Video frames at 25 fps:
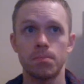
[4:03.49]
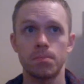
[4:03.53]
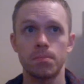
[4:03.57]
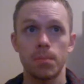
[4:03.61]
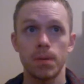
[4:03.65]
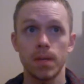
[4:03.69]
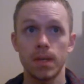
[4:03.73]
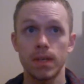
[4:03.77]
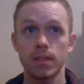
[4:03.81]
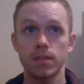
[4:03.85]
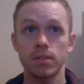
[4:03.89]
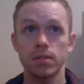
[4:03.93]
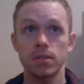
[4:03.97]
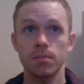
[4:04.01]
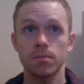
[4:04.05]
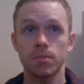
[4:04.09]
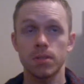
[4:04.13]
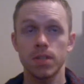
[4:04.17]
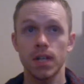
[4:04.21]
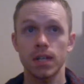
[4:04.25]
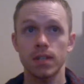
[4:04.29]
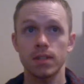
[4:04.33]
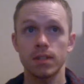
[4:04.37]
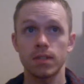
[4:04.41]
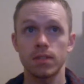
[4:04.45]
being
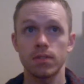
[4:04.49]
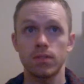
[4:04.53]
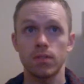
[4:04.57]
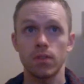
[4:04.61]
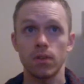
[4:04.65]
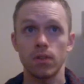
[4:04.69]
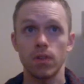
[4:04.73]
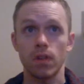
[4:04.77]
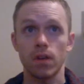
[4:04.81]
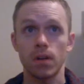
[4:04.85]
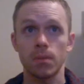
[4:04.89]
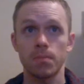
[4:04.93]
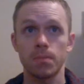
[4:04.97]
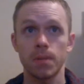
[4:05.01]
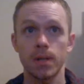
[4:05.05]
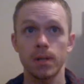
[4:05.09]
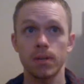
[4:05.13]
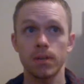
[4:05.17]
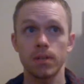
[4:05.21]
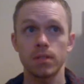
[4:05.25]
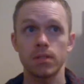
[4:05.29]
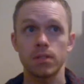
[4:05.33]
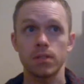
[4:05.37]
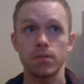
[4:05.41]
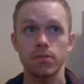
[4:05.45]
subjected to long
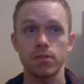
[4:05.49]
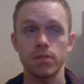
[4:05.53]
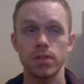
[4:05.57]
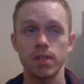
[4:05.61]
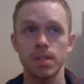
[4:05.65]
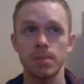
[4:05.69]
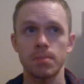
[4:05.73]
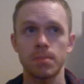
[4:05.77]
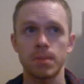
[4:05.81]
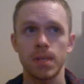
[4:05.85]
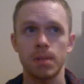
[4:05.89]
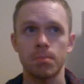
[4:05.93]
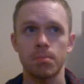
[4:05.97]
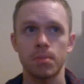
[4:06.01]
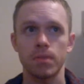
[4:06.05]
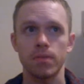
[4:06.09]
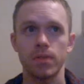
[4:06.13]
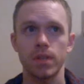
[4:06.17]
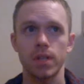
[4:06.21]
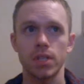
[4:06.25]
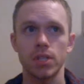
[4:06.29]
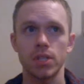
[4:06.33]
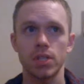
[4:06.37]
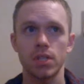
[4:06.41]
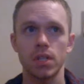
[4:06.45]
periods of sleep
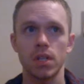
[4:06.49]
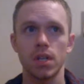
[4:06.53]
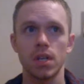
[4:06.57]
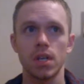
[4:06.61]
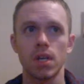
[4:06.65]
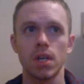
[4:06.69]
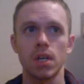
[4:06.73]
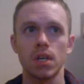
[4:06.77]
deprivation,